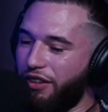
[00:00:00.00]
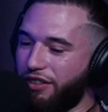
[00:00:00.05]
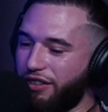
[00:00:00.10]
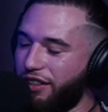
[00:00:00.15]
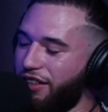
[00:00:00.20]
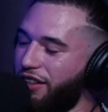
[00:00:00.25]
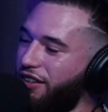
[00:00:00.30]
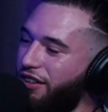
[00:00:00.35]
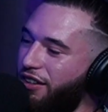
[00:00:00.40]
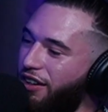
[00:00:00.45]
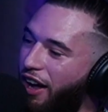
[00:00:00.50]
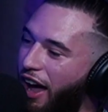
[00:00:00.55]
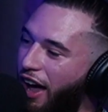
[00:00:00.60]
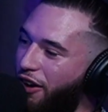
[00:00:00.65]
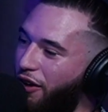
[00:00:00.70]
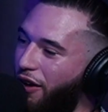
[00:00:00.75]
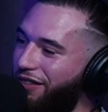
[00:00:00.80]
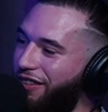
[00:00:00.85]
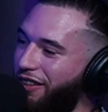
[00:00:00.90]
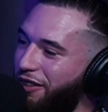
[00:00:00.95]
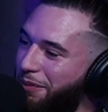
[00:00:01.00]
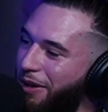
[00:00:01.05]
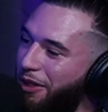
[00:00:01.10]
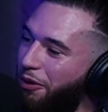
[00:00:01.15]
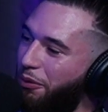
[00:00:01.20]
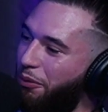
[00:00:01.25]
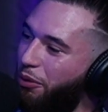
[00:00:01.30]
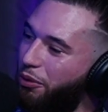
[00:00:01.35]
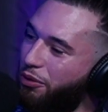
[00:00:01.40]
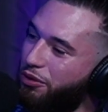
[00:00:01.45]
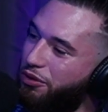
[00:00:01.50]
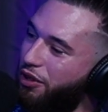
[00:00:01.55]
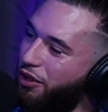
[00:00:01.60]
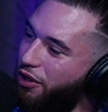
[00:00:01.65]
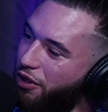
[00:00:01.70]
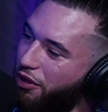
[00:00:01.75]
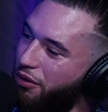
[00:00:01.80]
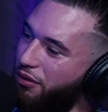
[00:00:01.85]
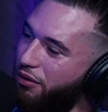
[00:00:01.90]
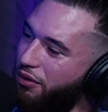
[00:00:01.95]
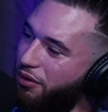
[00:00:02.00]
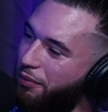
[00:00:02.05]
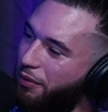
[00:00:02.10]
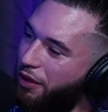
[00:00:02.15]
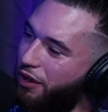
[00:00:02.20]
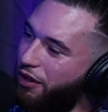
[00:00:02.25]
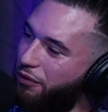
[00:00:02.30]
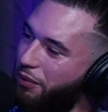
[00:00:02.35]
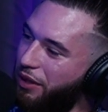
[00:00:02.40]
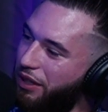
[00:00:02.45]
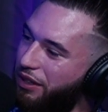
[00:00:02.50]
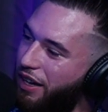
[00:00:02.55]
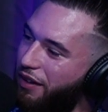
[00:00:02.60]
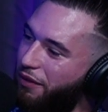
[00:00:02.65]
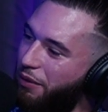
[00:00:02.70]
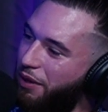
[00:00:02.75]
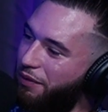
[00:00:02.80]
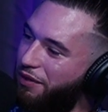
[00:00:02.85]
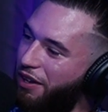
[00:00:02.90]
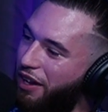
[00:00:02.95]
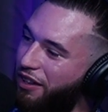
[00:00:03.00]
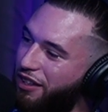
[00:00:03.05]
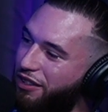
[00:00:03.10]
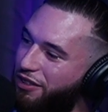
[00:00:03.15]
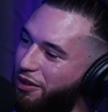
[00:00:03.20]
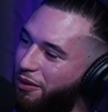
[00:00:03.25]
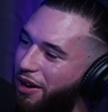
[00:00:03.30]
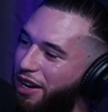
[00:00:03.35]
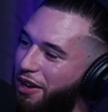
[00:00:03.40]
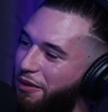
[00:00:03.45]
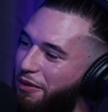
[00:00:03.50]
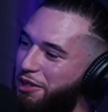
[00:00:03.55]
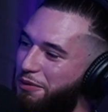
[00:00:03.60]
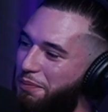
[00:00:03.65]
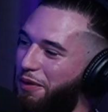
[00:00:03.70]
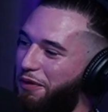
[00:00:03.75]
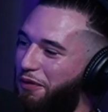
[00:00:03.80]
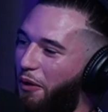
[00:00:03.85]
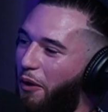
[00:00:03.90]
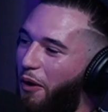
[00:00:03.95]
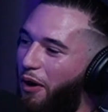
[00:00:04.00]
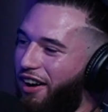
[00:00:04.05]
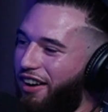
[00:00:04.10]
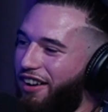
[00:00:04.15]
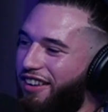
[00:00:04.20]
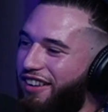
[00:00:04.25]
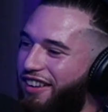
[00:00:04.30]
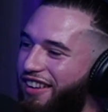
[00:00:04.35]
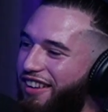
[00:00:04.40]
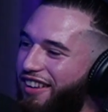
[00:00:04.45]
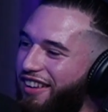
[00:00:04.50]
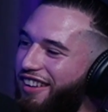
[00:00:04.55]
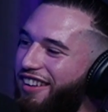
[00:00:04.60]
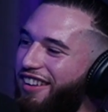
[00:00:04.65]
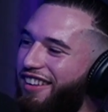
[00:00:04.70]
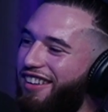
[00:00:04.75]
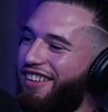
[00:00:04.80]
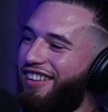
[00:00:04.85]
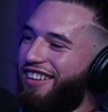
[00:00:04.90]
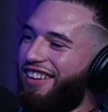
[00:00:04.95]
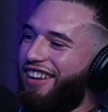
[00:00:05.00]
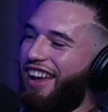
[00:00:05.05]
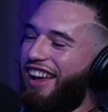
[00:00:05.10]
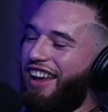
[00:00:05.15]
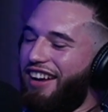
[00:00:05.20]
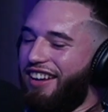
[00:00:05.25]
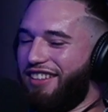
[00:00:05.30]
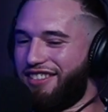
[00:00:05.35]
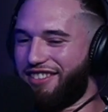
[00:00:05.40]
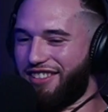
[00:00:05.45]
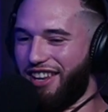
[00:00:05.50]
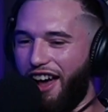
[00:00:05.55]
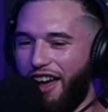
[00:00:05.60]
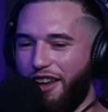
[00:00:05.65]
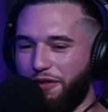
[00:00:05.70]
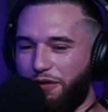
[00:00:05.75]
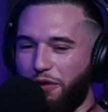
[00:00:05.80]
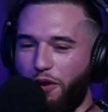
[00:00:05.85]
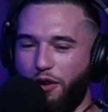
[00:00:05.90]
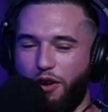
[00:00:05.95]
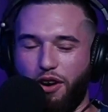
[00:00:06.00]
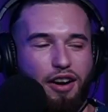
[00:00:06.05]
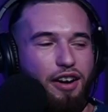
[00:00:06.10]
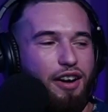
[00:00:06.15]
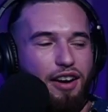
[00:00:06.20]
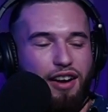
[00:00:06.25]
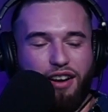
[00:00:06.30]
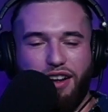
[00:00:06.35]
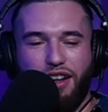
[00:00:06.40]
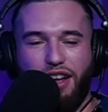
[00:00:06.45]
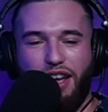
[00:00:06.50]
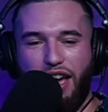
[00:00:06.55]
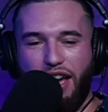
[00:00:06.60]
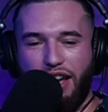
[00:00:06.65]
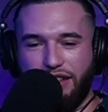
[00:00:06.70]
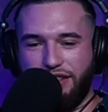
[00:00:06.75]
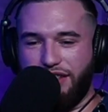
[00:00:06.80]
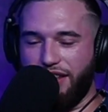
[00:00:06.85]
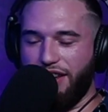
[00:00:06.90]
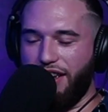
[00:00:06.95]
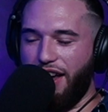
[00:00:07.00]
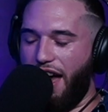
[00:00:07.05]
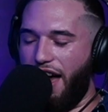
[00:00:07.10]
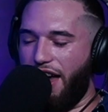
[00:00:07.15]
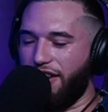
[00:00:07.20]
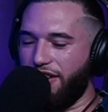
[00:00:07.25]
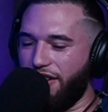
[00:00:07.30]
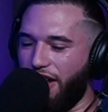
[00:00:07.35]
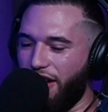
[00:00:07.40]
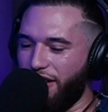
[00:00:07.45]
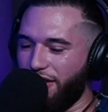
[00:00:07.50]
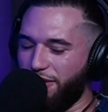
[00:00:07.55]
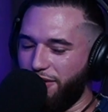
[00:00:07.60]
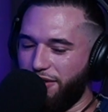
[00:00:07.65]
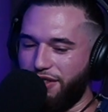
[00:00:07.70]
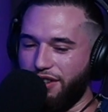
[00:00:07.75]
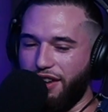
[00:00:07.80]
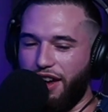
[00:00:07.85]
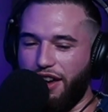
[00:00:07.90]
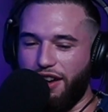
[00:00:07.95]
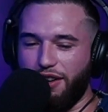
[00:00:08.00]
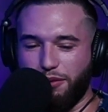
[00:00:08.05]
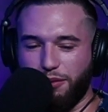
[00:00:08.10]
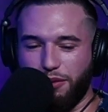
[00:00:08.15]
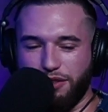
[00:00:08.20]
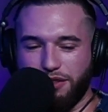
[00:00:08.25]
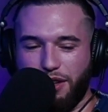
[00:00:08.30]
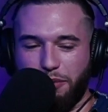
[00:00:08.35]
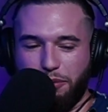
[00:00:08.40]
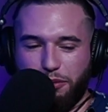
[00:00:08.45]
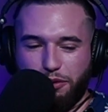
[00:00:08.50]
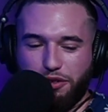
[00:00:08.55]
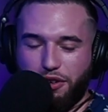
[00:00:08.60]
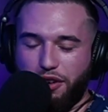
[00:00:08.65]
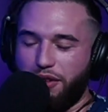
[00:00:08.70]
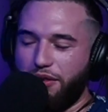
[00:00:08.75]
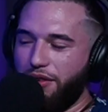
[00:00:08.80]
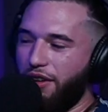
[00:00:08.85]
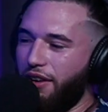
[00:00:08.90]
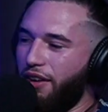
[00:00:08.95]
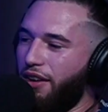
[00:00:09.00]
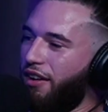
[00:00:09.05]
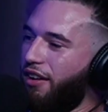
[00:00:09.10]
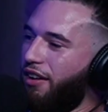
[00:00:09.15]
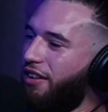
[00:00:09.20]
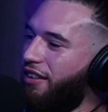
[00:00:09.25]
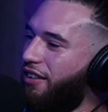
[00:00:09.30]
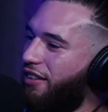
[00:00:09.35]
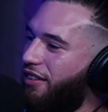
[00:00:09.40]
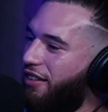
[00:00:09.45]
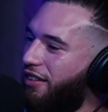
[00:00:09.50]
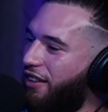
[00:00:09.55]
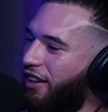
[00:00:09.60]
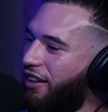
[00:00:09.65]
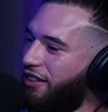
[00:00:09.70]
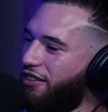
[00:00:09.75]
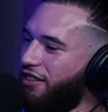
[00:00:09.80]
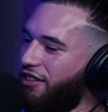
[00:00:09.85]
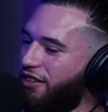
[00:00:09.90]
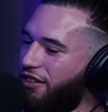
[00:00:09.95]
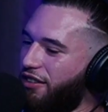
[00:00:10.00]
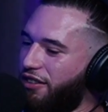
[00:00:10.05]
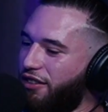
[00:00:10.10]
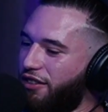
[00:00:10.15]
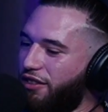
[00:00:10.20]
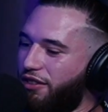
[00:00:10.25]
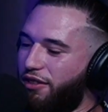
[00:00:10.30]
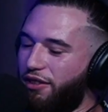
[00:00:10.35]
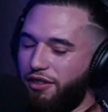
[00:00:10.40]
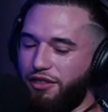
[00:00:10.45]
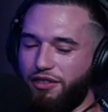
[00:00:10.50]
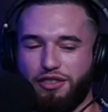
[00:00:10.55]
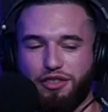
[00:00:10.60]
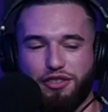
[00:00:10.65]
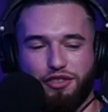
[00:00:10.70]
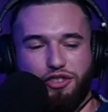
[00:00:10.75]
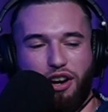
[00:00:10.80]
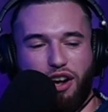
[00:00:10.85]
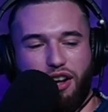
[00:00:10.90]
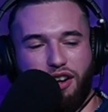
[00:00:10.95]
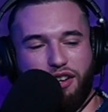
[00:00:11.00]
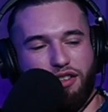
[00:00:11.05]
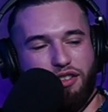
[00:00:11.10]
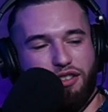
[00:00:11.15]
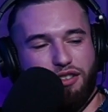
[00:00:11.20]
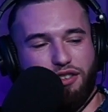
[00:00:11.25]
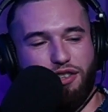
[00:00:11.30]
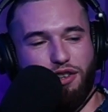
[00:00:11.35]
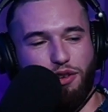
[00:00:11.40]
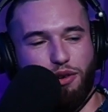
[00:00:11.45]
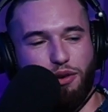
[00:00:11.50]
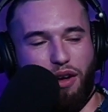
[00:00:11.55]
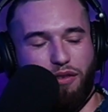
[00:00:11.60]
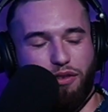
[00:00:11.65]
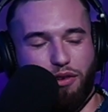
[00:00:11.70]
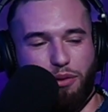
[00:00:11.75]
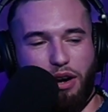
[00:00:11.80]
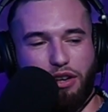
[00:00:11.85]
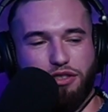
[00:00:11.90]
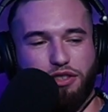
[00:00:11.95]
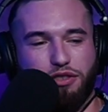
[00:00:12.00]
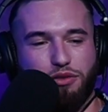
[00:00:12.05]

obviously I don't have to explain the rules to you because we did we've done this already once before. It is time for ATI, not UTI, one time per show. Let's John, do you have the